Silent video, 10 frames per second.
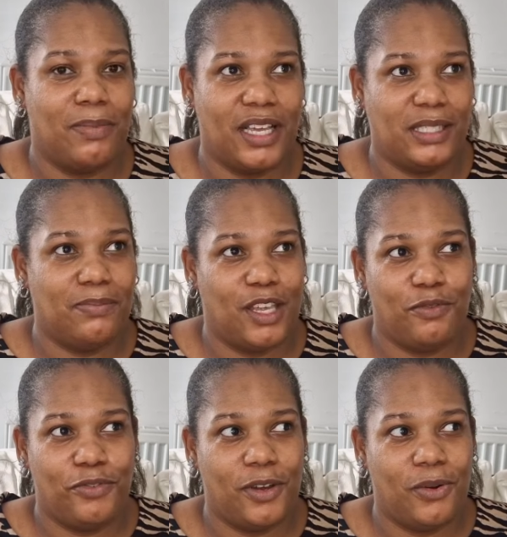makes me
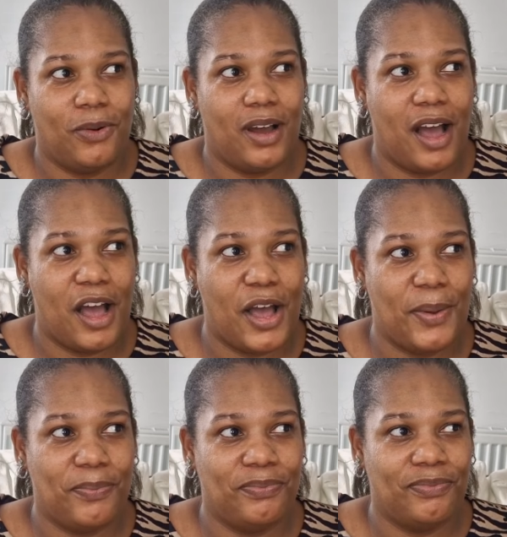feel
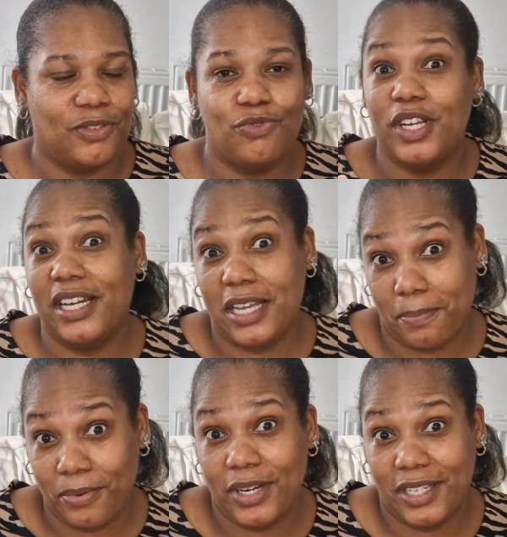really
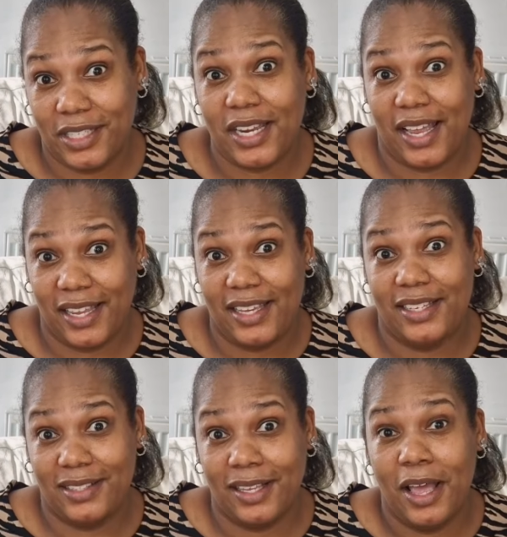
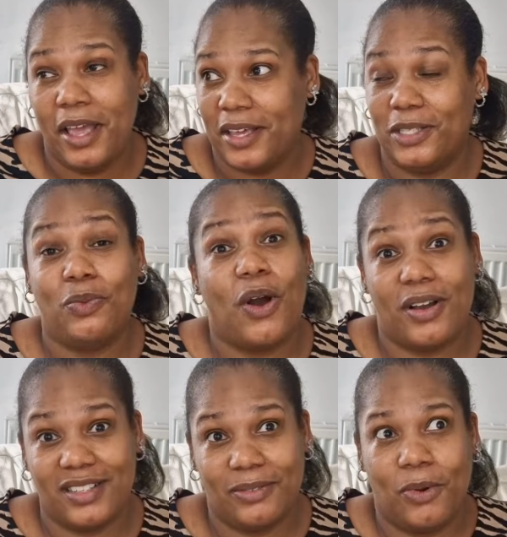appreciated as well
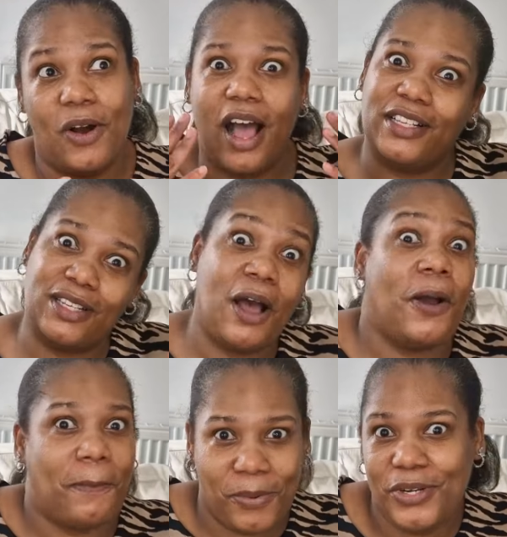as
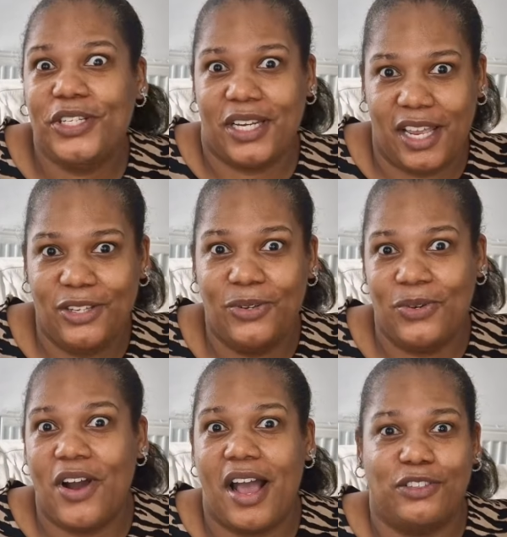I appreciate you
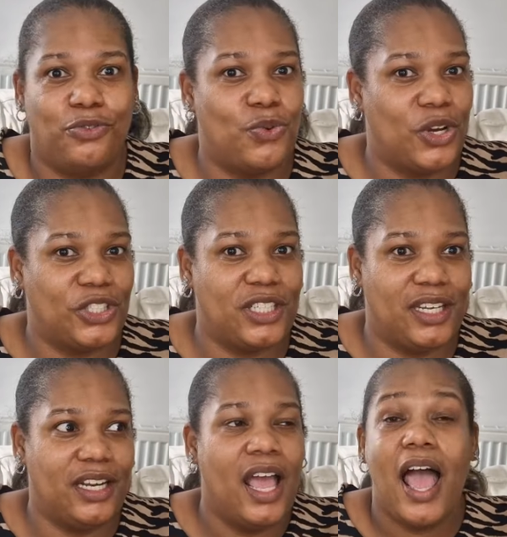guys for
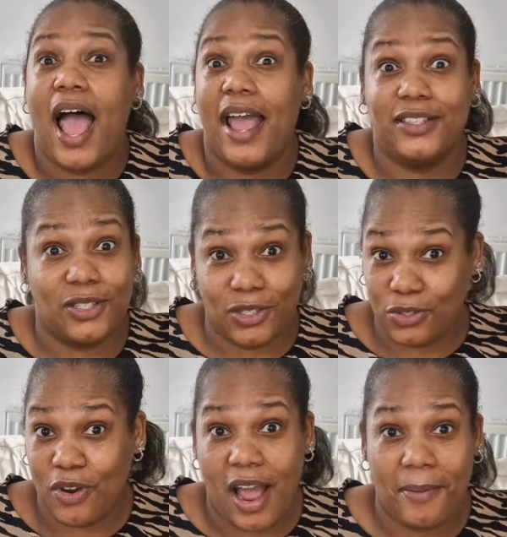watching and
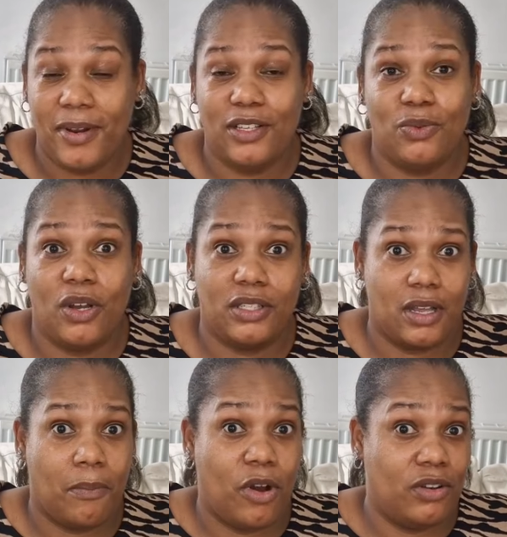subscribing as well. So
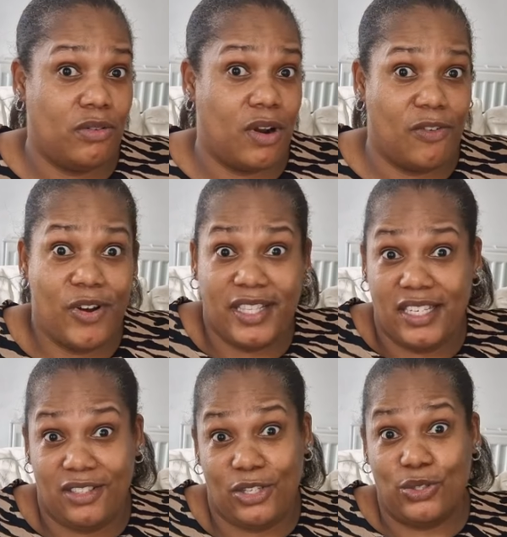I'm on the road
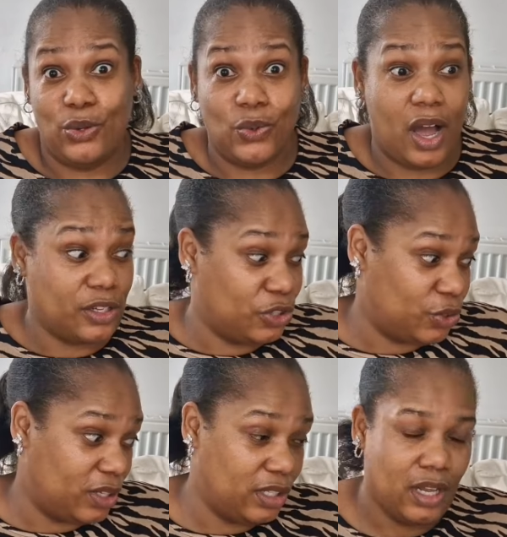already to
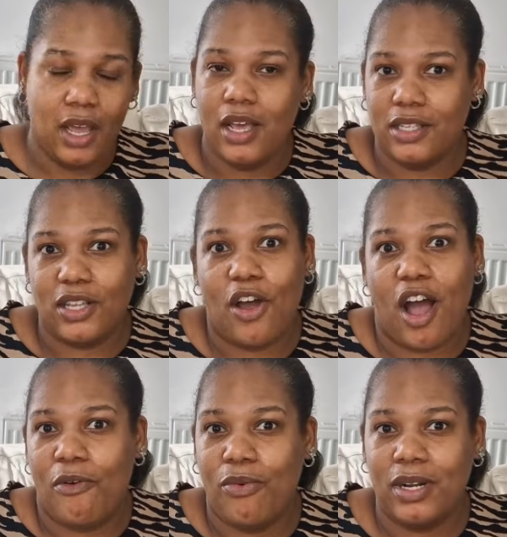200, so
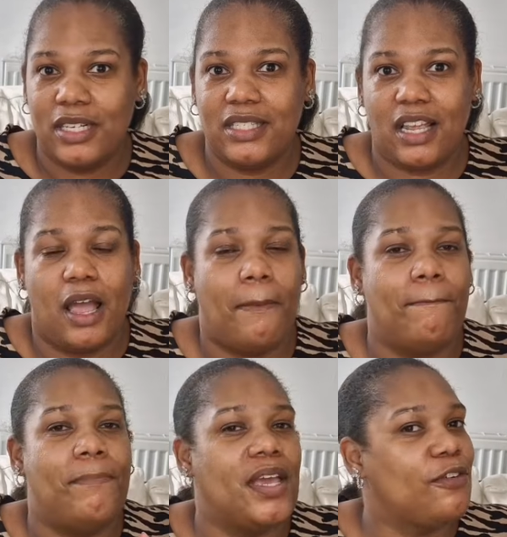I want to say a
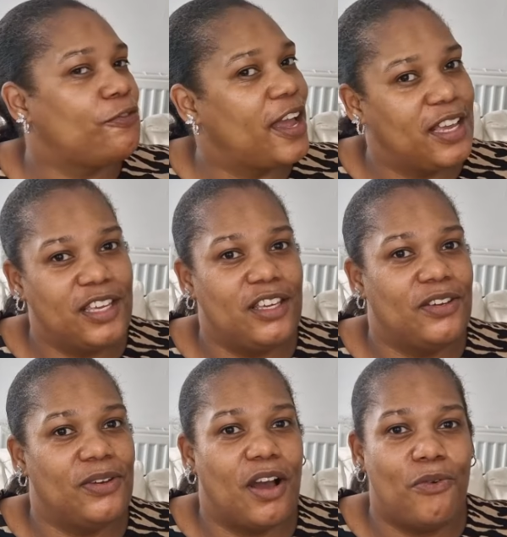big thank
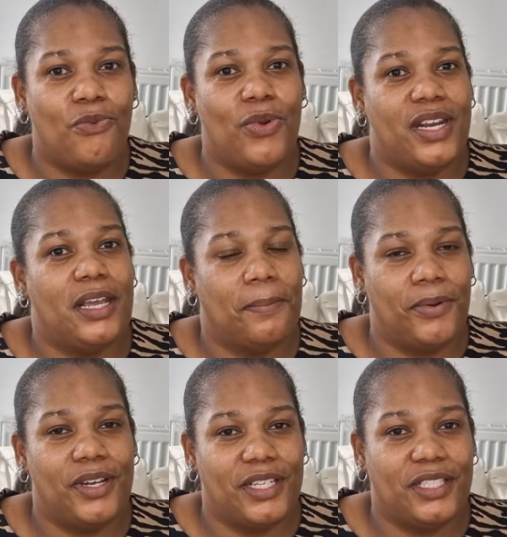you. I really
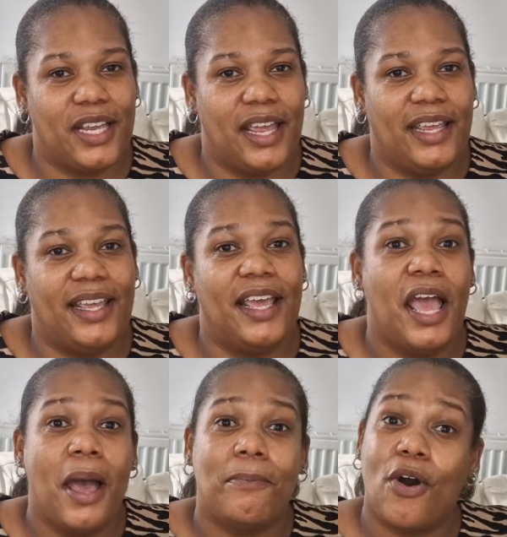appreciate it.
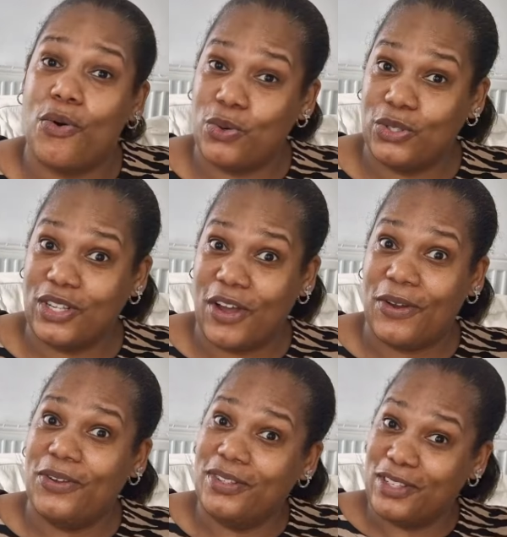But
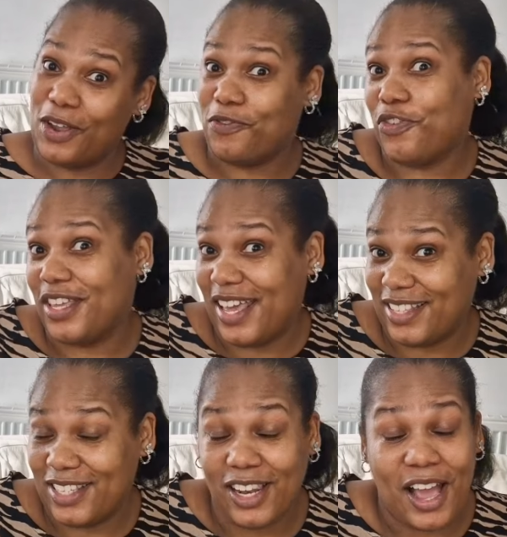also, don't
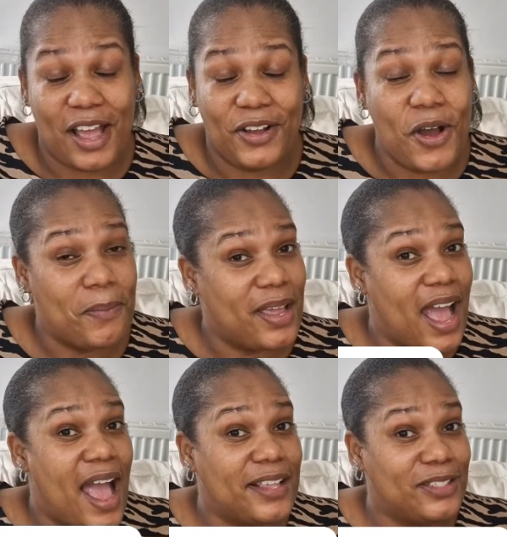forget to like, comment
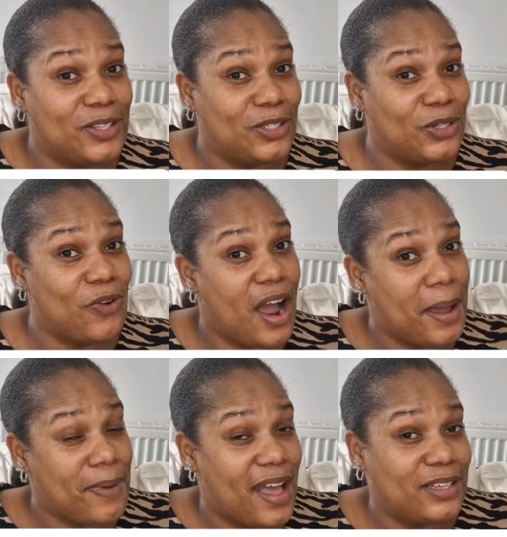and
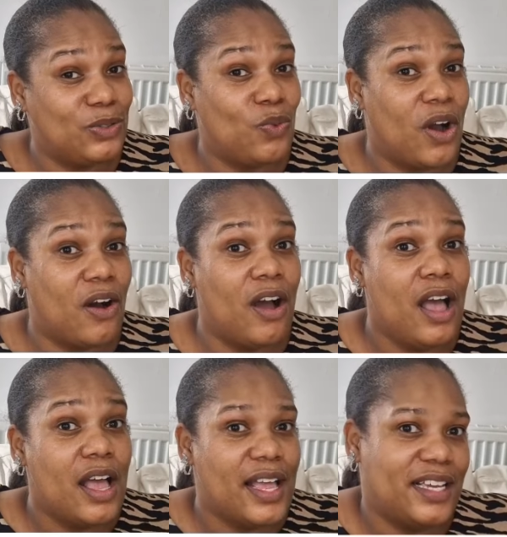subscribe as well.
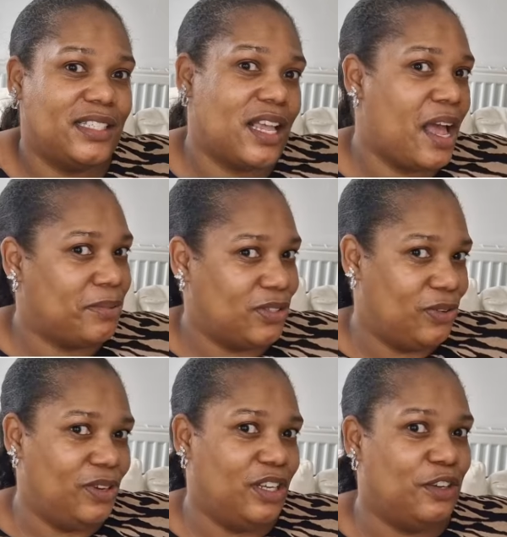It's
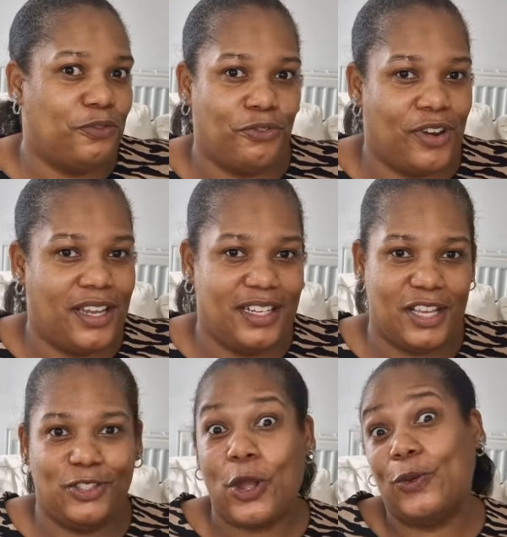absolutely free,
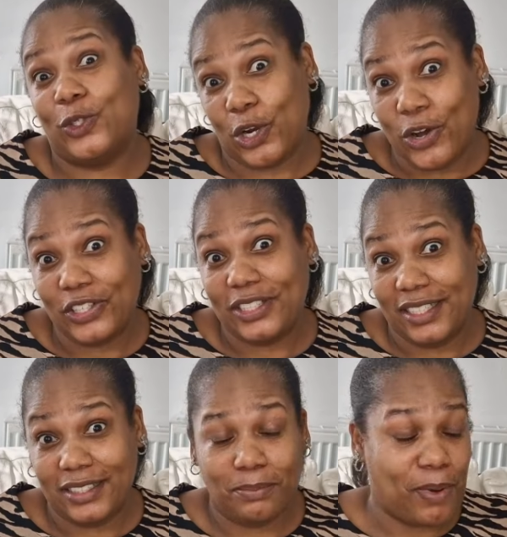there's no
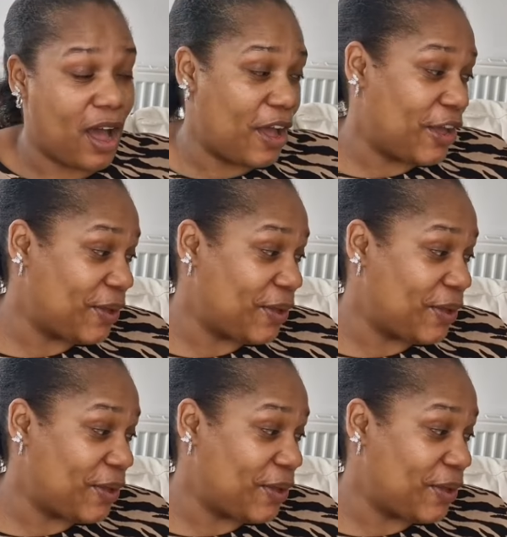charges. But